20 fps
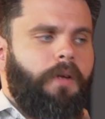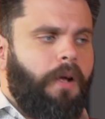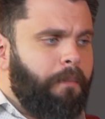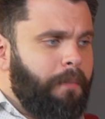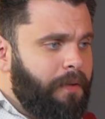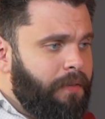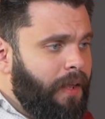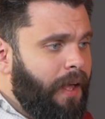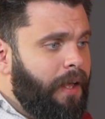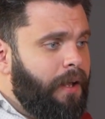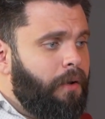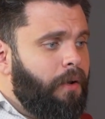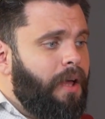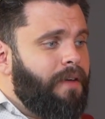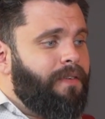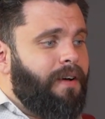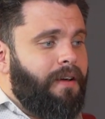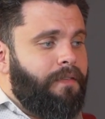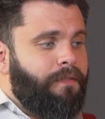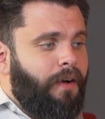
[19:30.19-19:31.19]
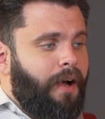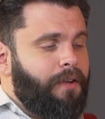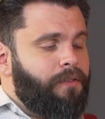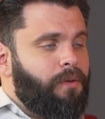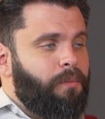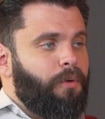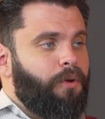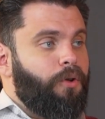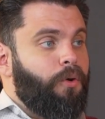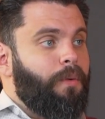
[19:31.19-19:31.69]
But then if I find
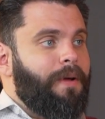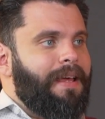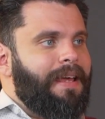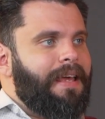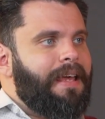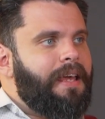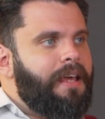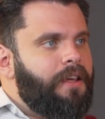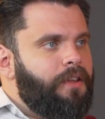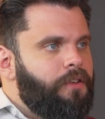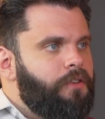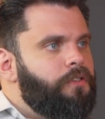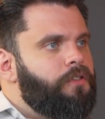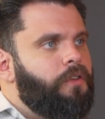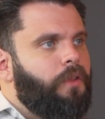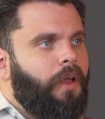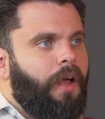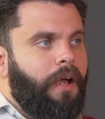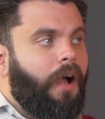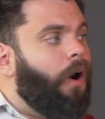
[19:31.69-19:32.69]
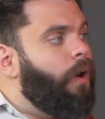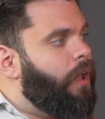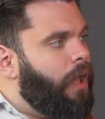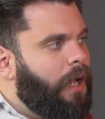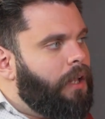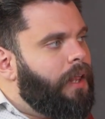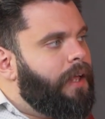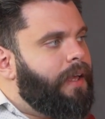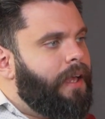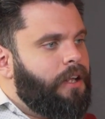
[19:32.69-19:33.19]
someone who is like, oh
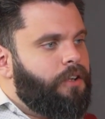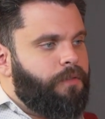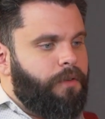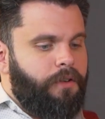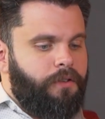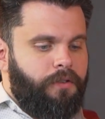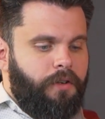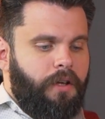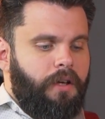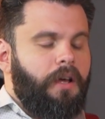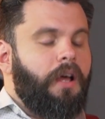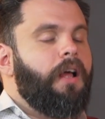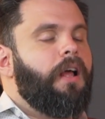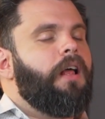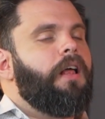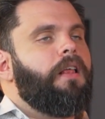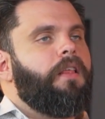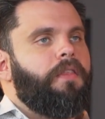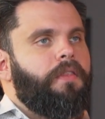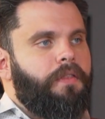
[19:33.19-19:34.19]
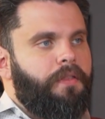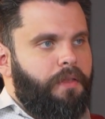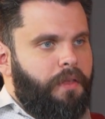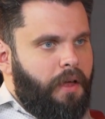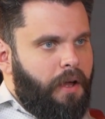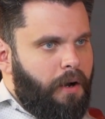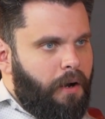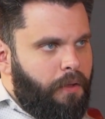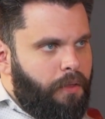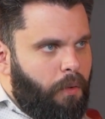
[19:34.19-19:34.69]
yeah, I like HVC,
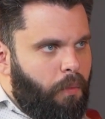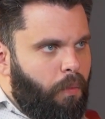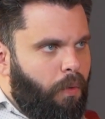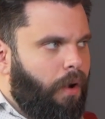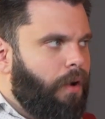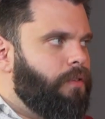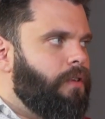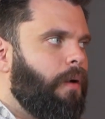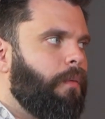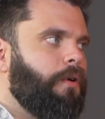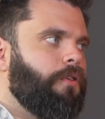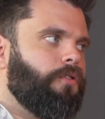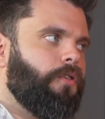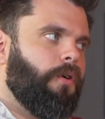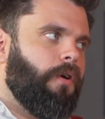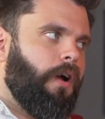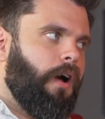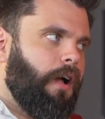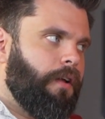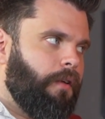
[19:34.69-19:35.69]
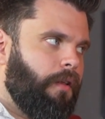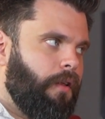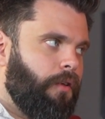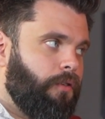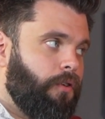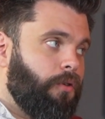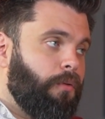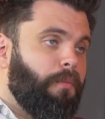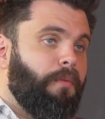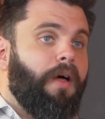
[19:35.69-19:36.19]
they're the ones I would turn on to this,
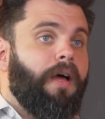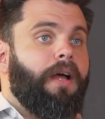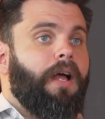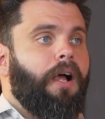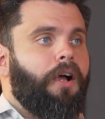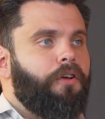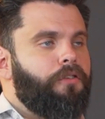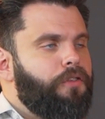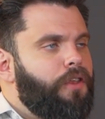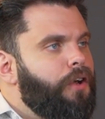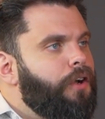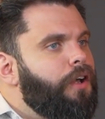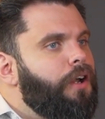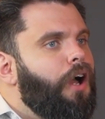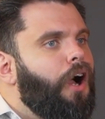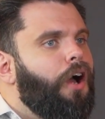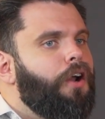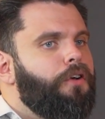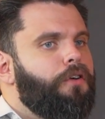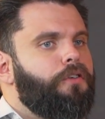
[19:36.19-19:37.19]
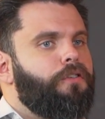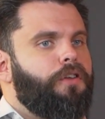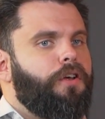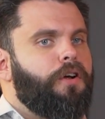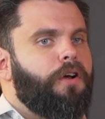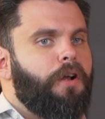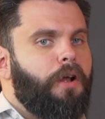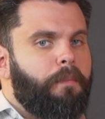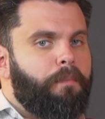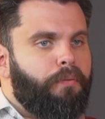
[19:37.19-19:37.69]
because they're
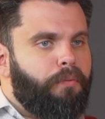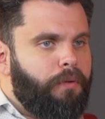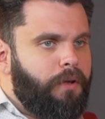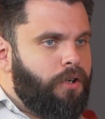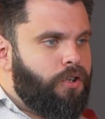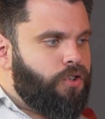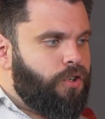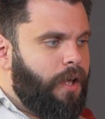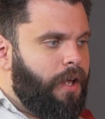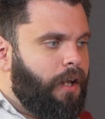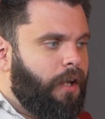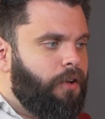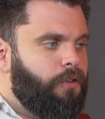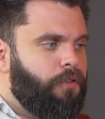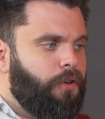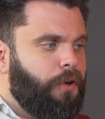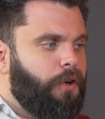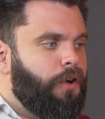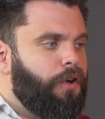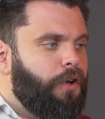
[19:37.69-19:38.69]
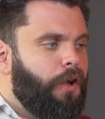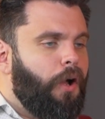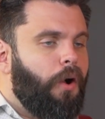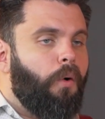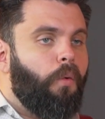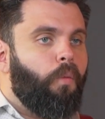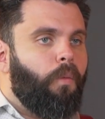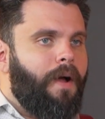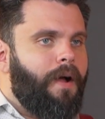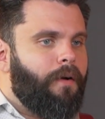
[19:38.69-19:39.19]
gonna appreciate it, because they're gonna
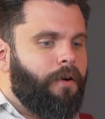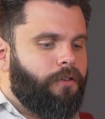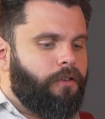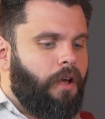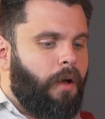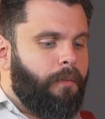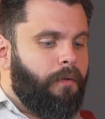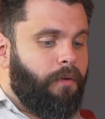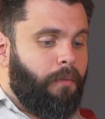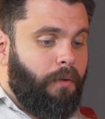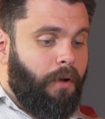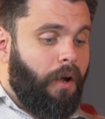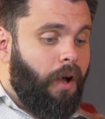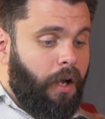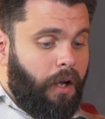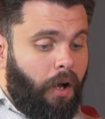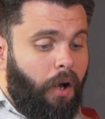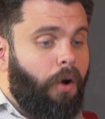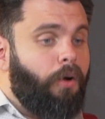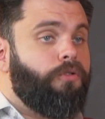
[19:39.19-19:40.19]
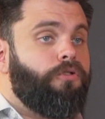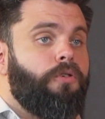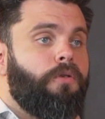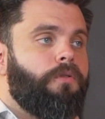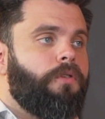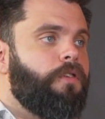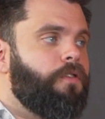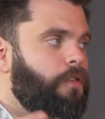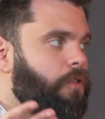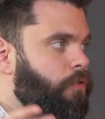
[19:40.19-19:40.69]
know where it's coming from. Like, oh,
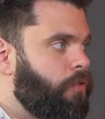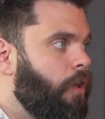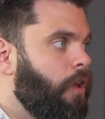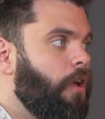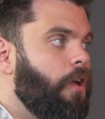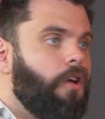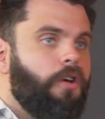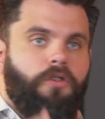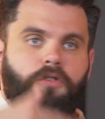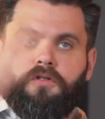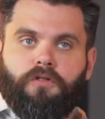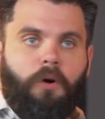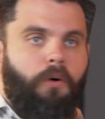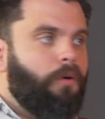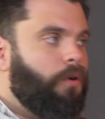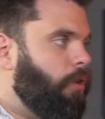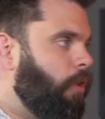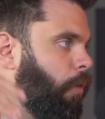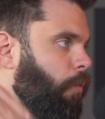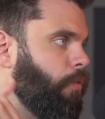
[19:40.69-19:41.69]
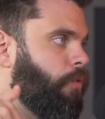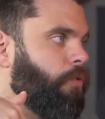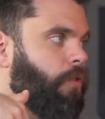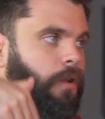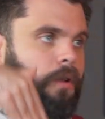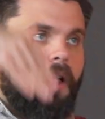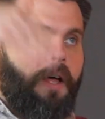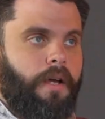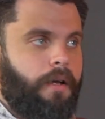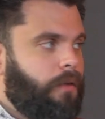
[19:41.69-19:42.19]
dude, this is so close
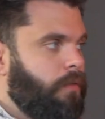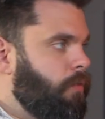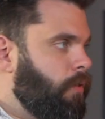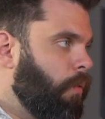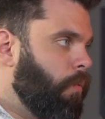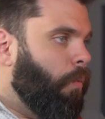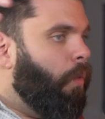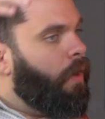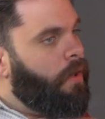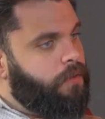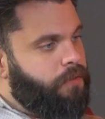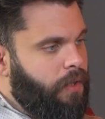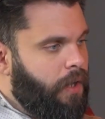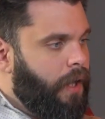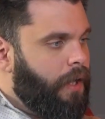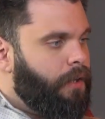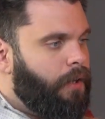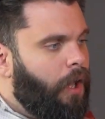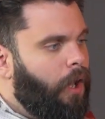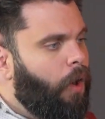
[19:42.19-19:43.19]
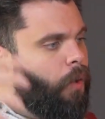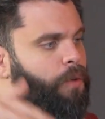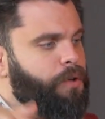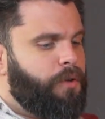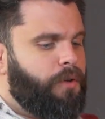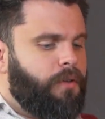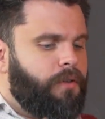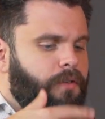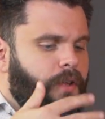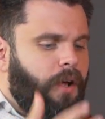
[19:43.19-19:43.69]
to like the ones that I know, and
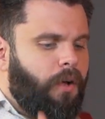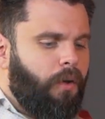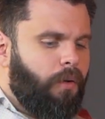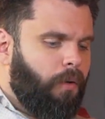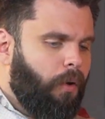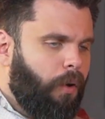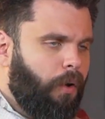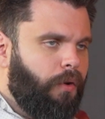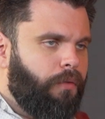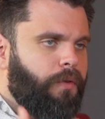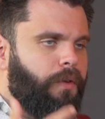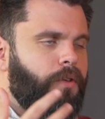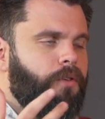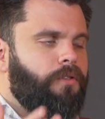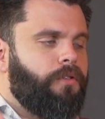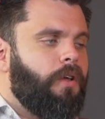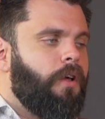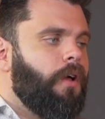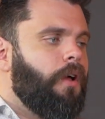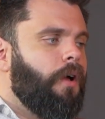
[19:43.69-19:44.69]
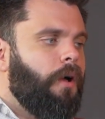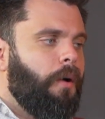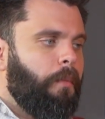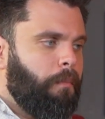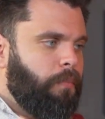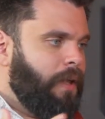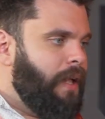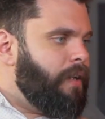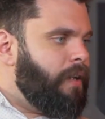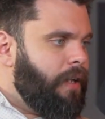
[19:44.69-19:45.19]
you can tell all of his
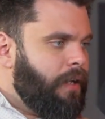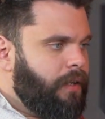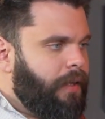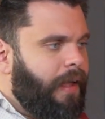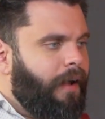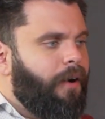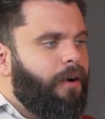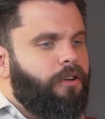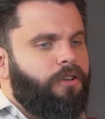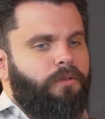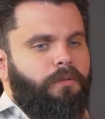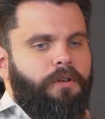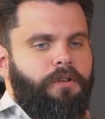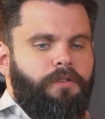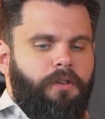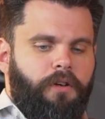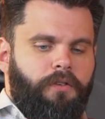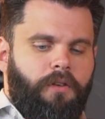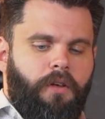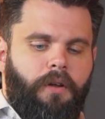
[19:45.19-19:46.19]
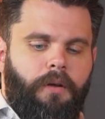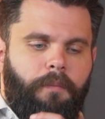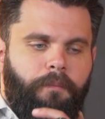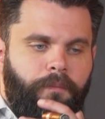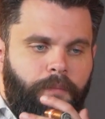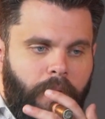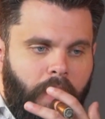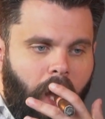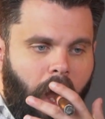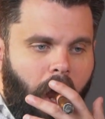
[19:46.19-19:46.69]
blending characteristics in it.
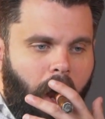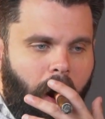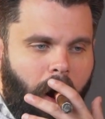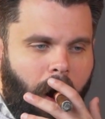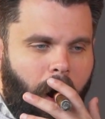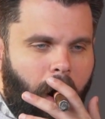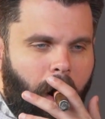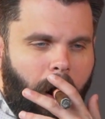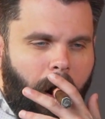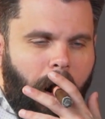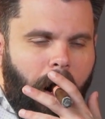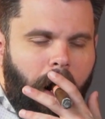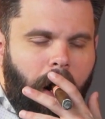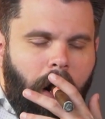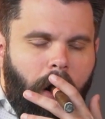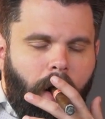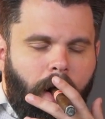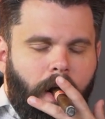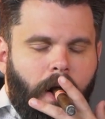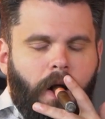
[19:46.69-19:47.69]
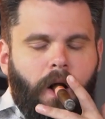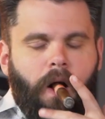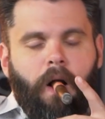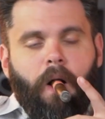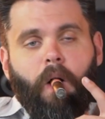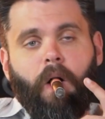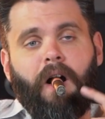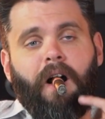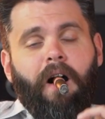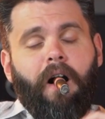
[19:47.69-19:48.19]
You
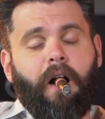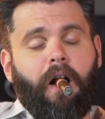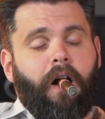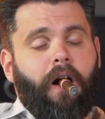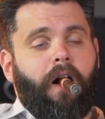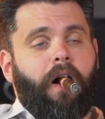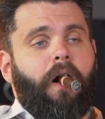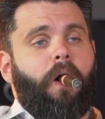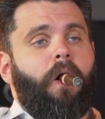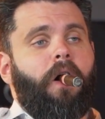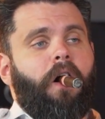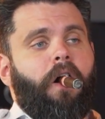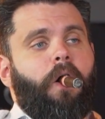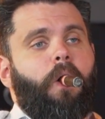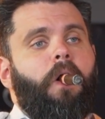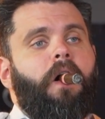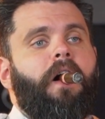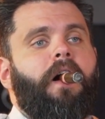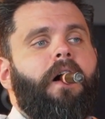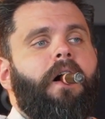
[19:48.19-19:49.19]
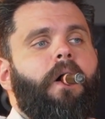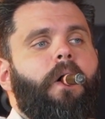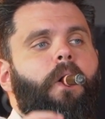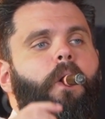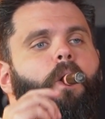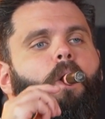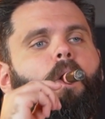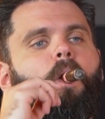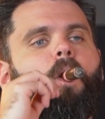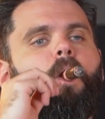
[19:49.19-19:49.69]
know, honestly, I think it was
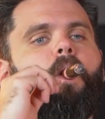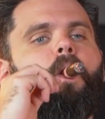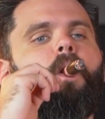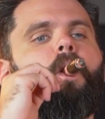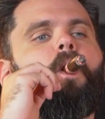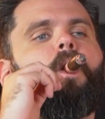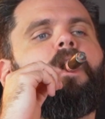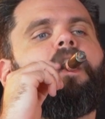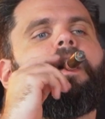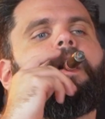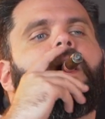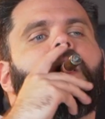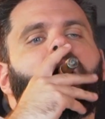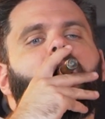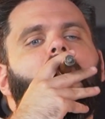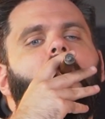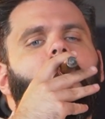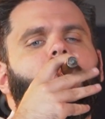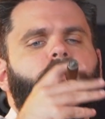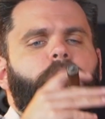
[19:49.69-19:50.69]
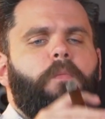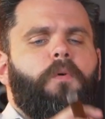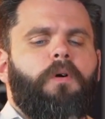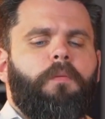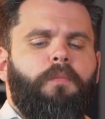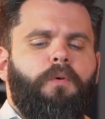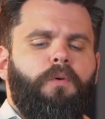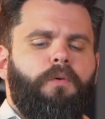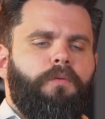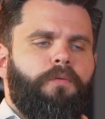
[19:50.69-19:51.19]
a
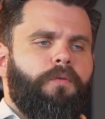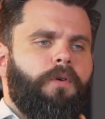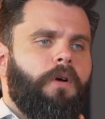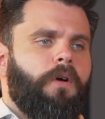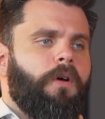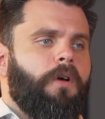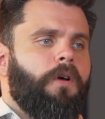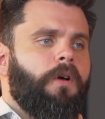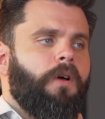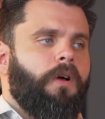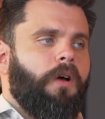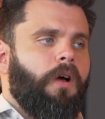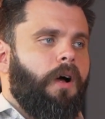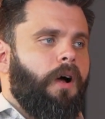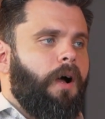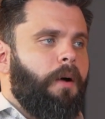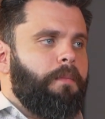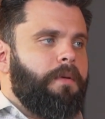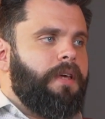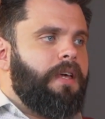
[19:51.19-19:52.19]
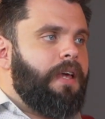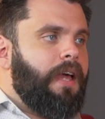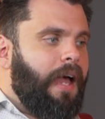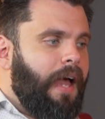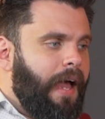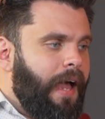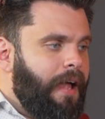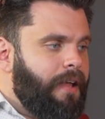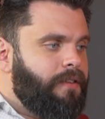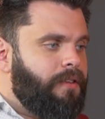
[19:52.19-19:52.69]
smart move. He
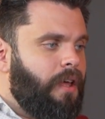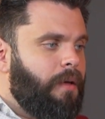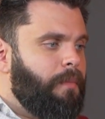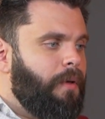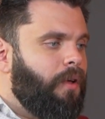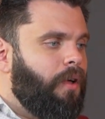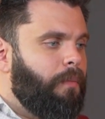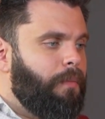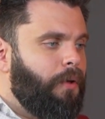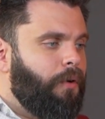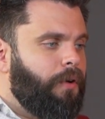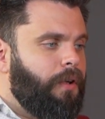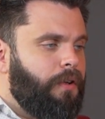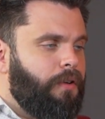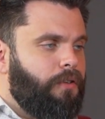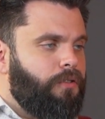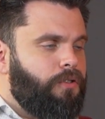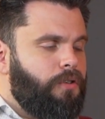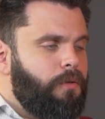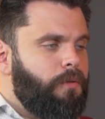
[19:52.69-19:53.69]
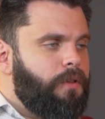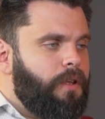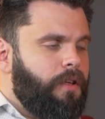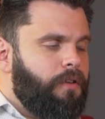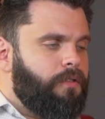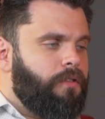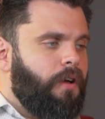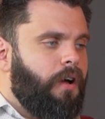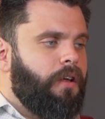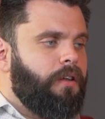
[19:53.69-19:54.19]
has the availability to do
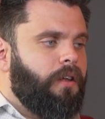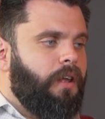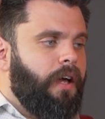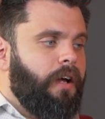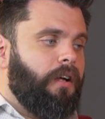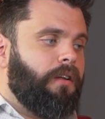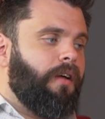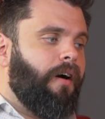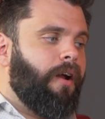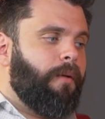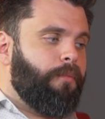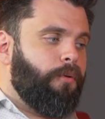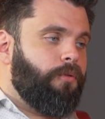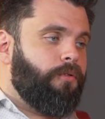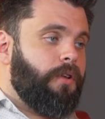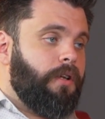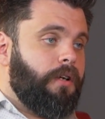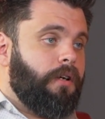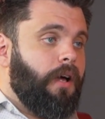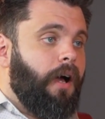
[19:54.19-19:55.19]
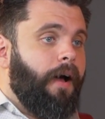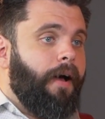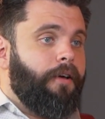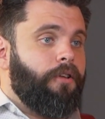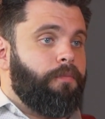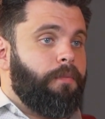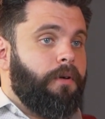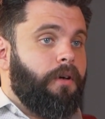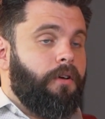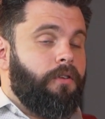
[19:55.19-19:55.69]
this, unlike a lot of boutique
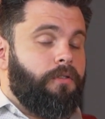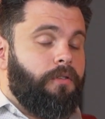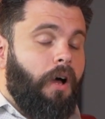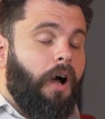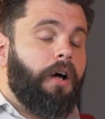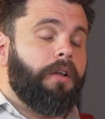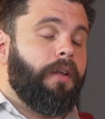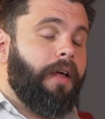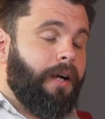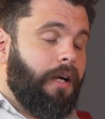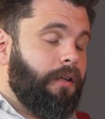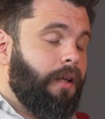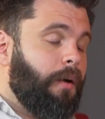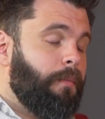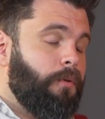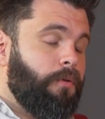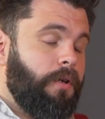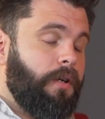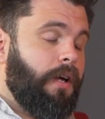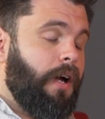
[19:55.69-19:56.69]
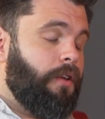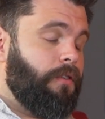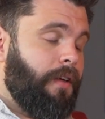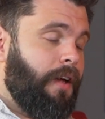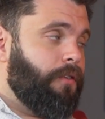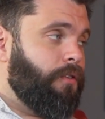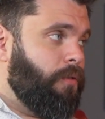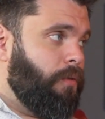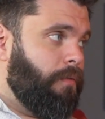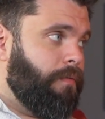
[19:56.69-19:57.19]
guys, because unlike a lot of boutique guys, he
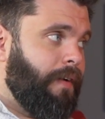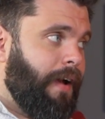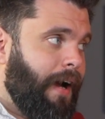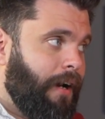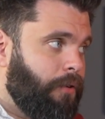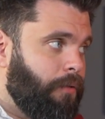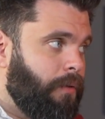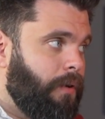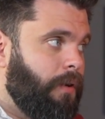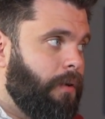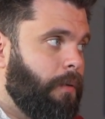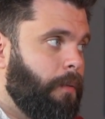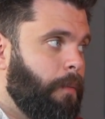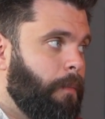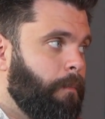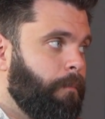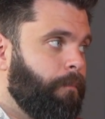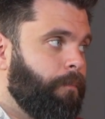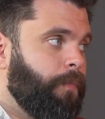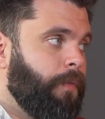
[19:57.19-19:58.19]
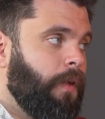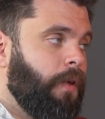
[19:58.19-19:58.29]
has his own factory. Yeah.